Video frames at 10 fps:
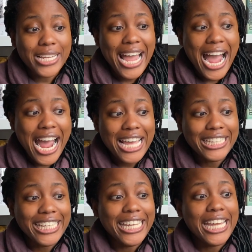I
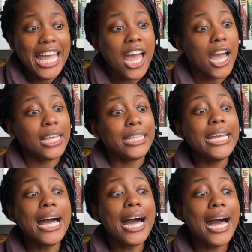highly, highly,
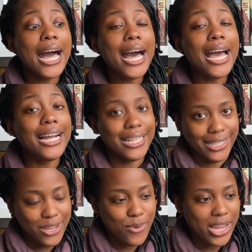
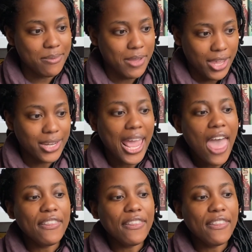highly recommend